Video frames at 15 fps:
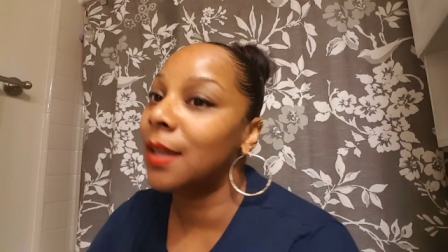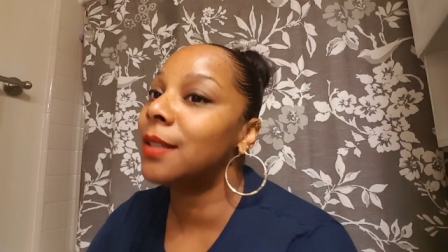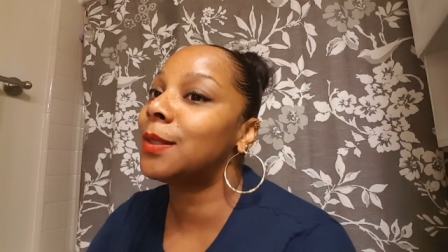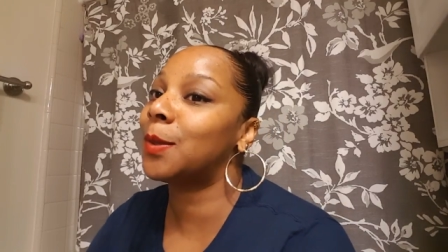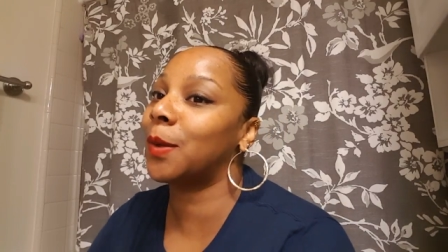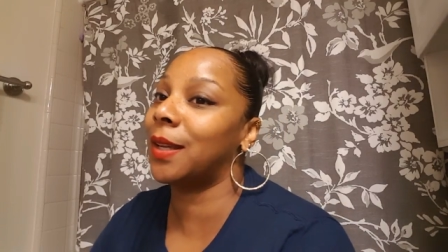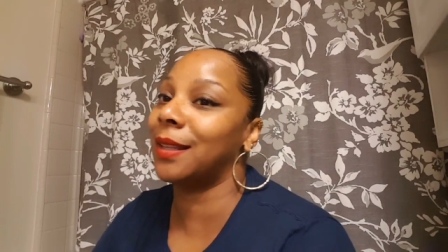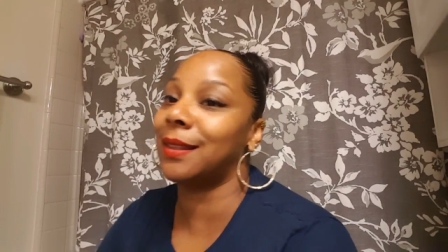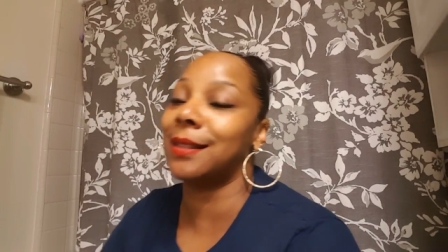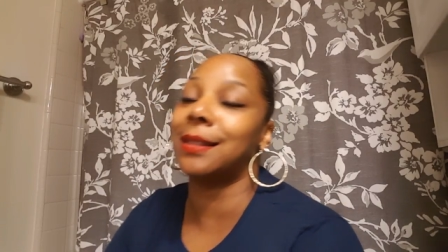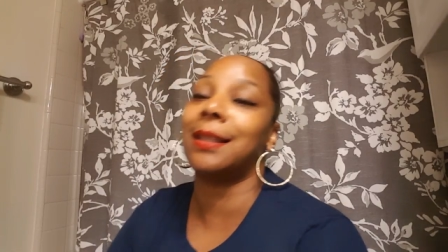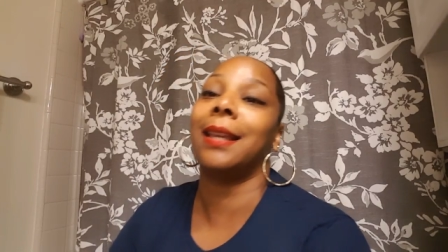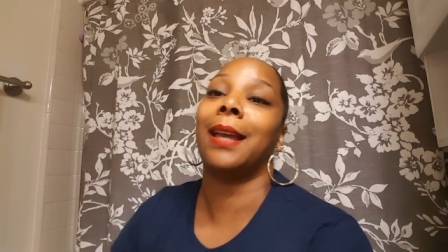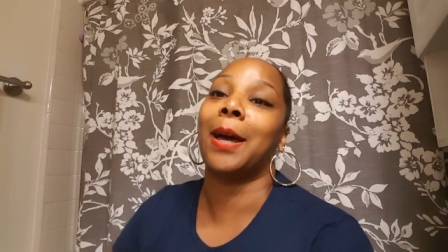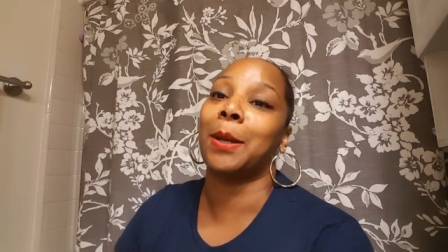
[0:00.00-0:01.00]
to get this
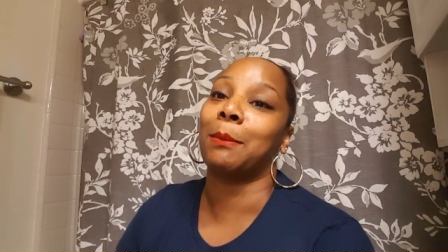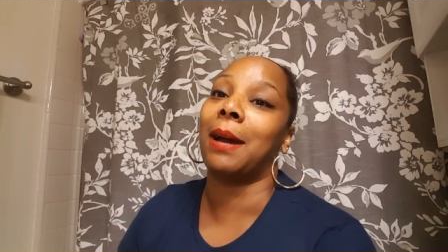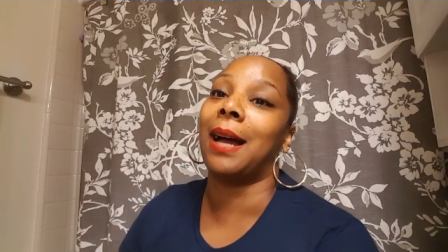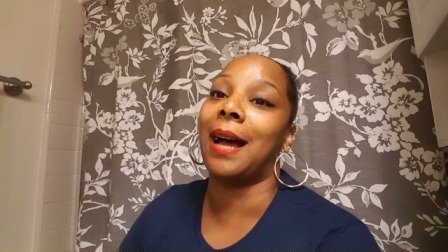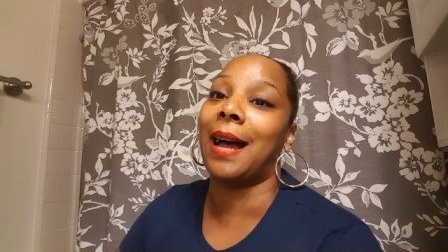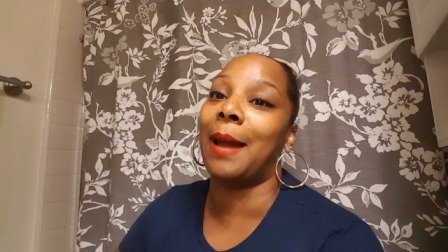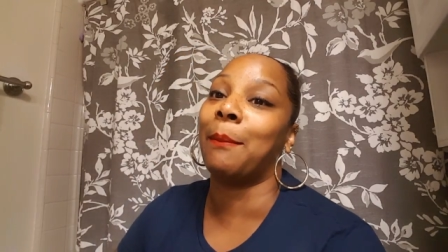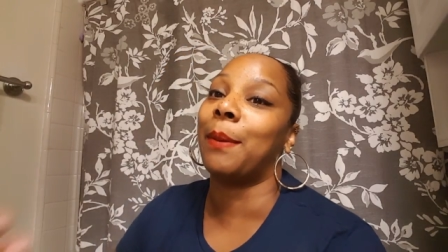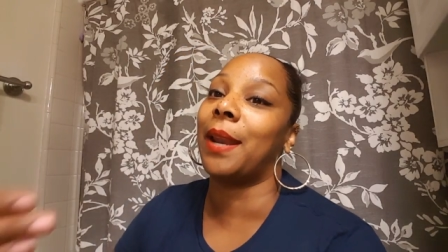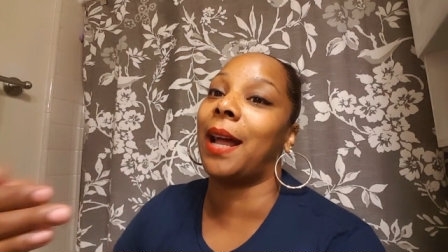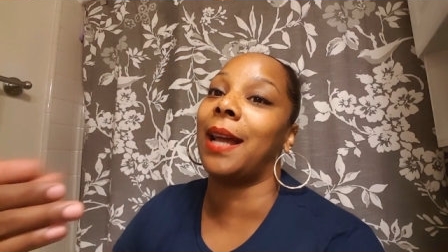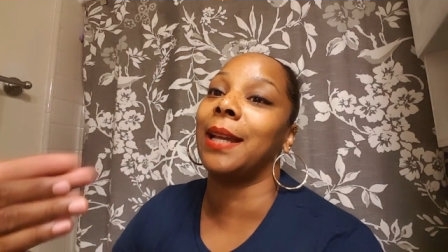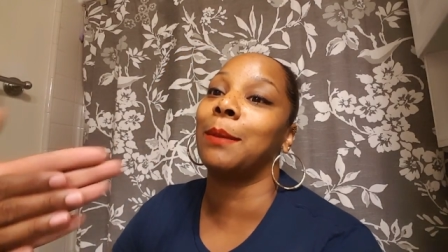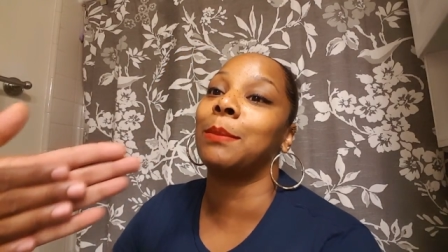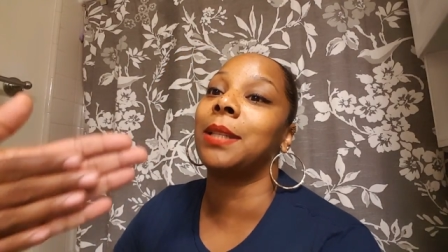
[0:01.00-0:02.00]
thing out of my eye, but
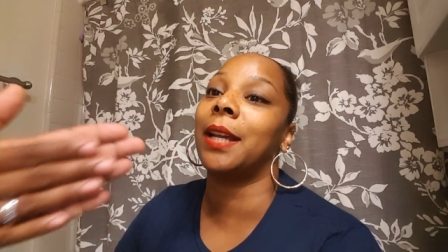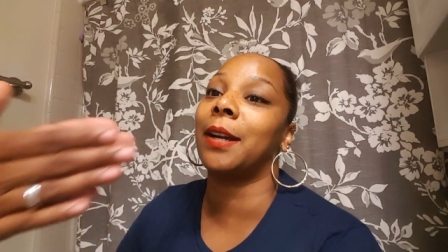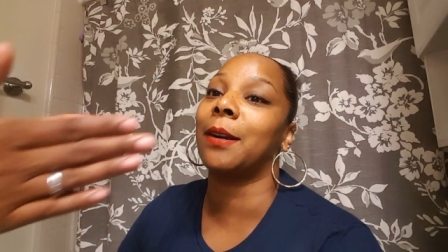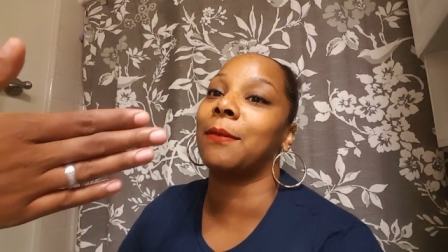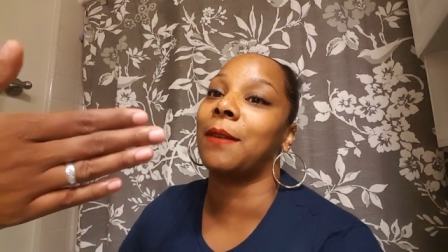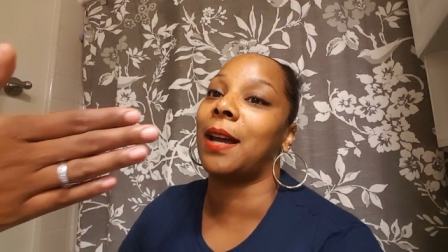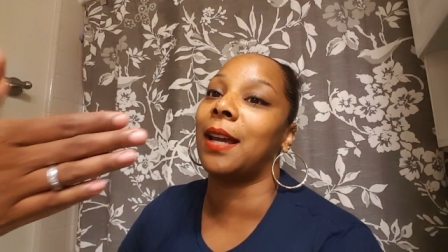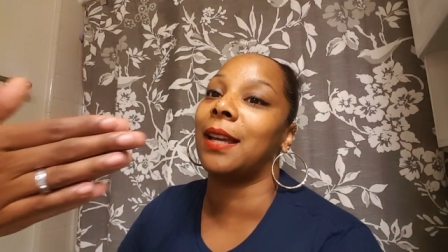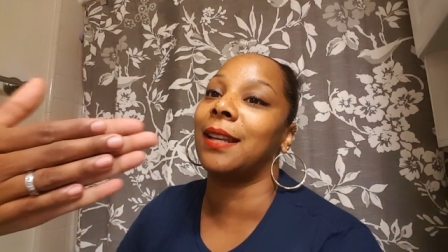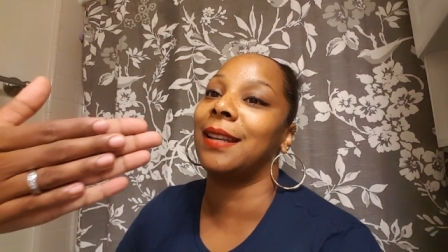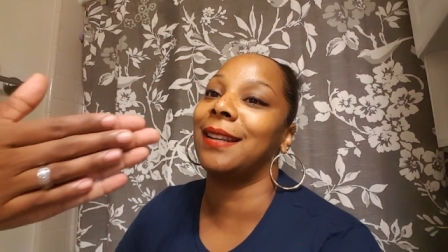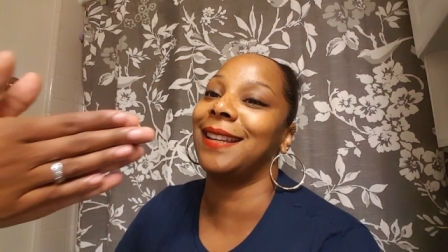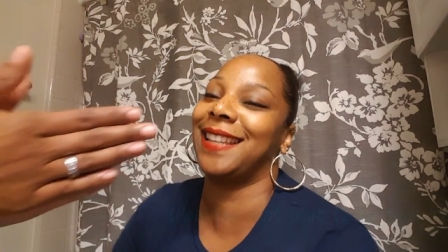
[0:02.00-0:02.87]
I am terrified.